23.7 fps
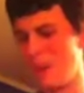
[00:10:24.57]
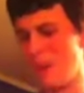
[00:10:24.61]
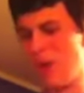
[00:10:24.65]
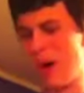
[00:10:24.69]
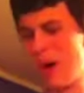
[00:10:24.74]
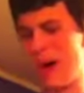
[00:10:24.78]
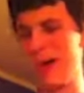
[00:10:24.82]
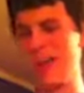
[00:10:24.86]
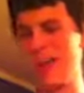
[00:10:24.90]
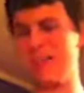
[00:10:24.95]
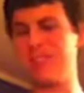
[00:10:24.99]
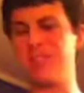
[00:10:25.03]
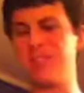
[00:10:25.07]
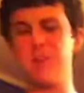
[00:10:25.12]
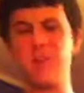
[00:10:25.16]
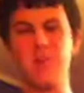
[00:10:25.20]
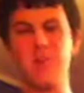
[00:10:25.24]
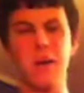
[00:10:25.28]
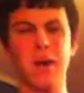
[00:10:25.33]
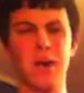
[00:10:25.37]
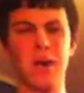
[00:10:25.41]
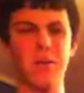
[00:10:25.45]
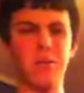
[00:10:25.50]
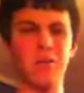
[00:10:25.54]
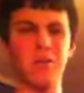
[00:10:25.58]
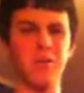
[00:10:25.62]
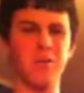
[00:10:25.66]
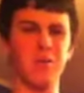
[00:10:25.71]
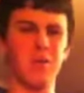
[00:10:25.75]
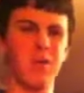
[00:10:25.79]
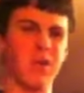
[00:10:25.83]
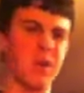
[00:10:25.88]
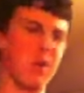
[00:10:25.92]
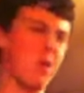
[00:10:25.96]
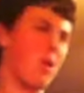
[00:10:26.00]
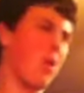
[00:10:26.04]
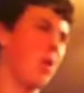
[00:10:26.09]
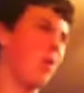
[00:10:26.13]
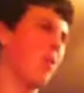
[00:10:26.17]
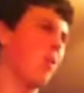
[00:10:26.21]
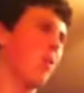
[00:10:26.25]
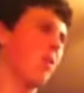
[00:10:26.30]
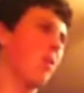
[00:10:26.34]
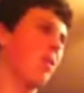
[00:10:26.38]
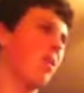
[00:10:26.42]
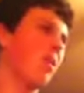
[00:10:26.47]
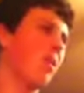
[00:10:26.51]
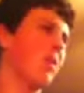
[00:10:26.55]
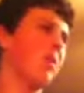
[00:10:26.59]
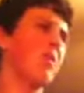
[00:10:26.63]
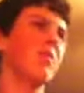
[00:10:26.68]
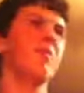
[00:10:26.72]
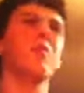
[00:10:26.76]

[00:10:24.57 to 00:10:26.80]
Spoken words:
the Wyatts come out, they're like, oh, we're gonna